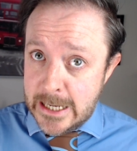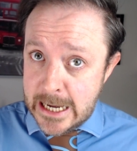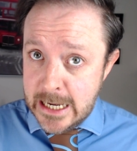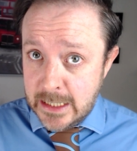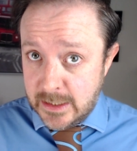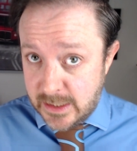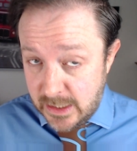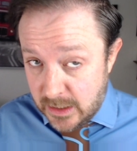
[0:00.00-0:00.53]

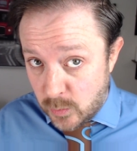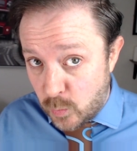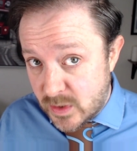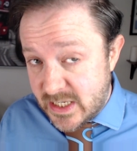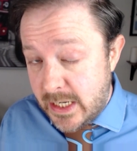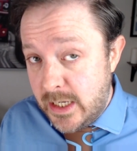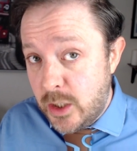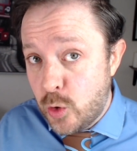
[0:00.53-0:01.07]
Indeed, it was
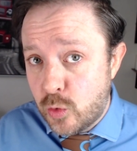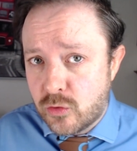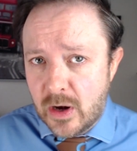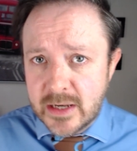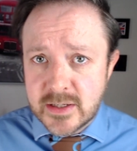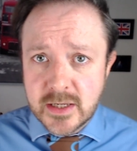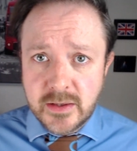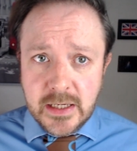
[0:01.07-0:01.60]
he who
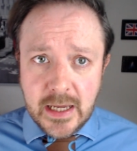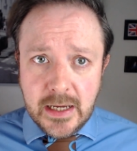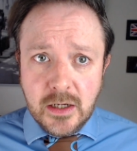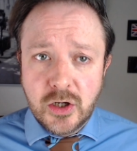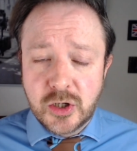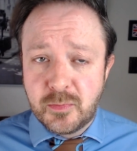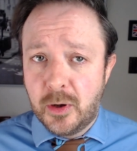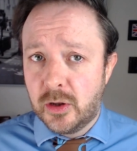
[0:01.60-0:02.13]
granted the
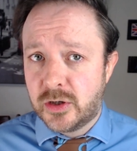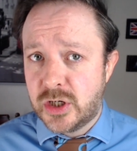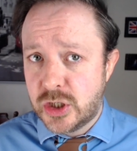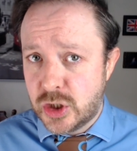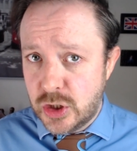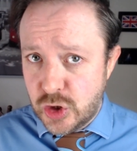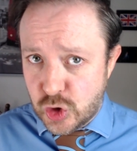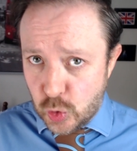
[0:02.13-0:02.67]
English
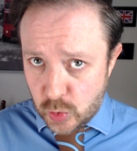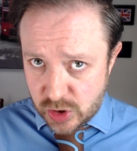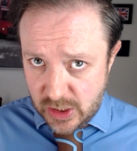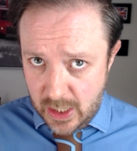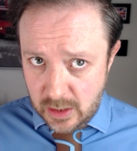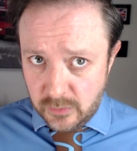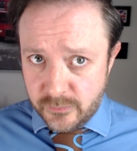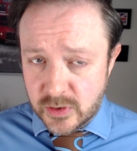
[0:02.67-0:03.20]
politician George
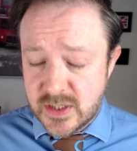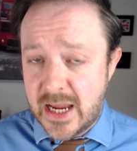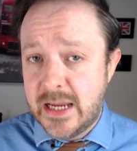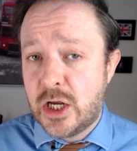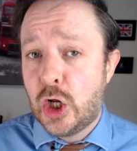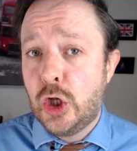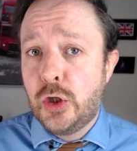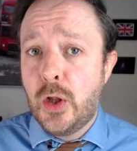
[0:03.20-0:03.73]
Calvert a
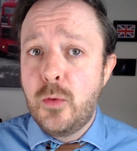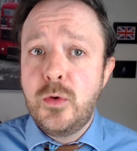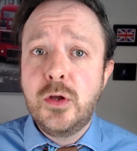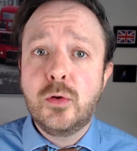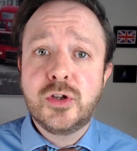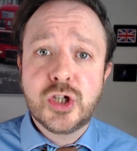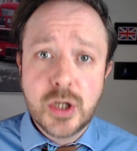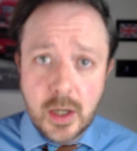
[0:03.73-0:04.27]
colonial
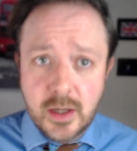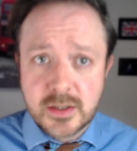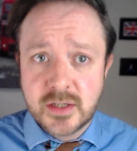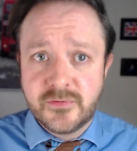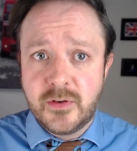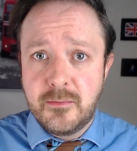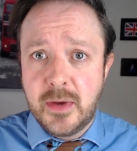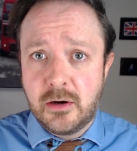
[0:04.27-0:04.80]
charter
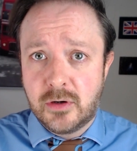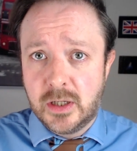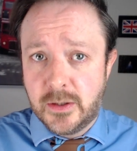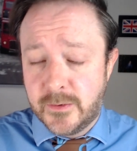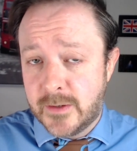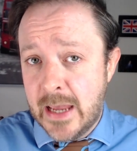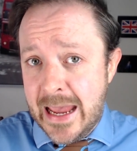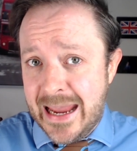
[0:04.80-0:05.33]
for Maryland
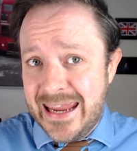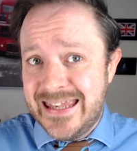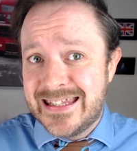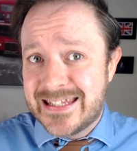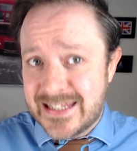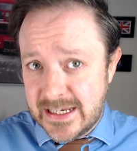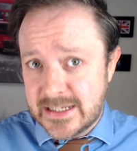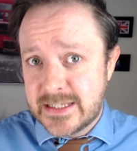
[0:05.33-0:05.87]
in
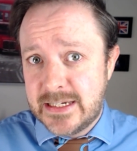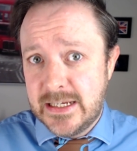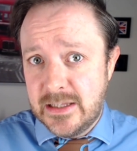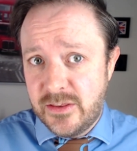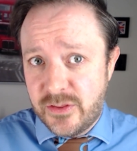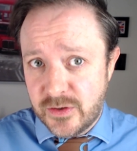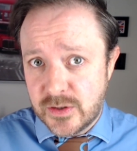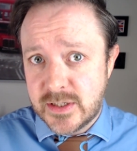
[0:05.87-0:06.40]

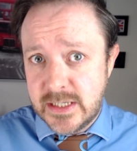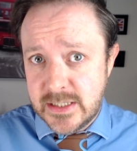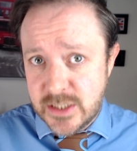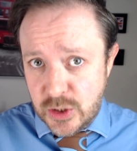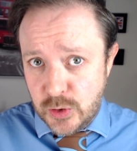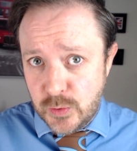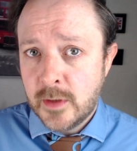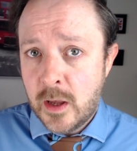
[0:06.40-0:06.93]

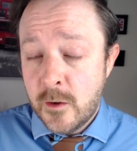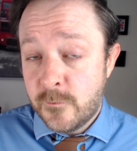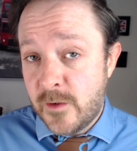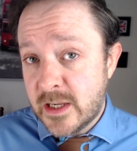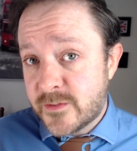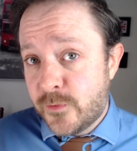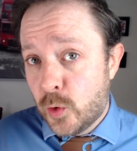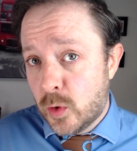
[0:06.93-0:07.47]
1632.
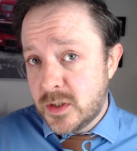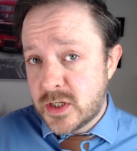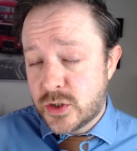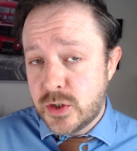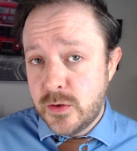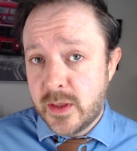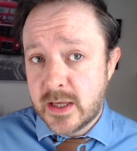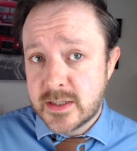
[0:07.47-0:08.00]
Fast forward to
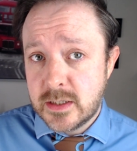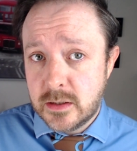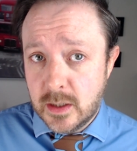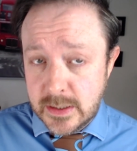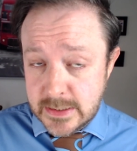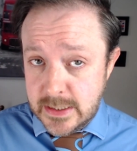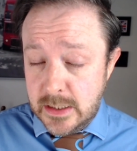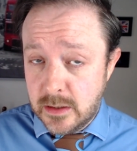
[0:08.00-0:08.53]

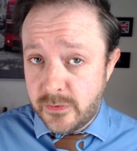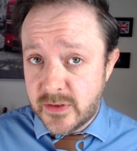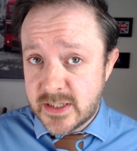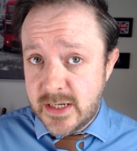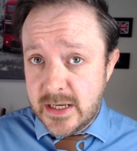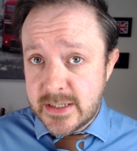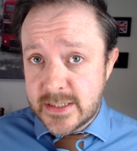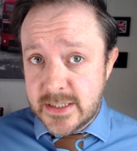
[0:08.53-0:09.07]
2019 and the
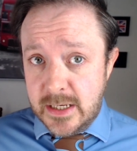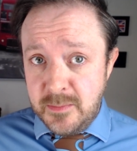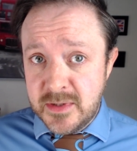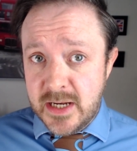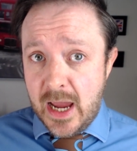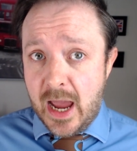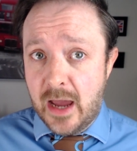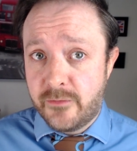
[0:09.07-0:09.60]
state seems
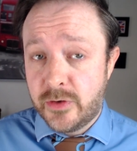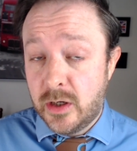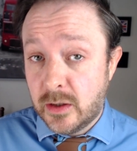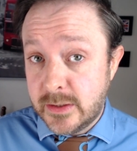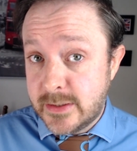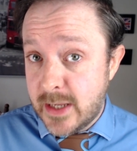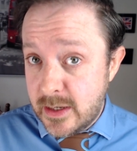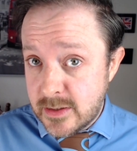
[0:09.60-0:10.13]
to have an
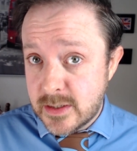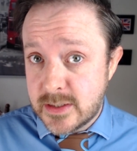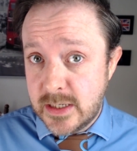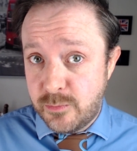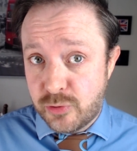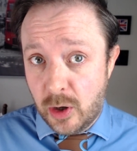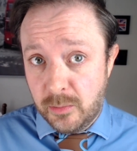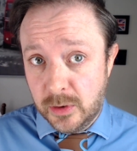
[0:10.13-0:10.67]
identity
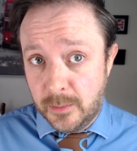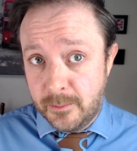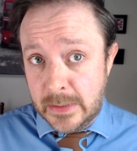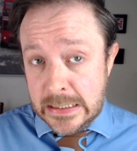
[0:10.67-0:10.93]
problem.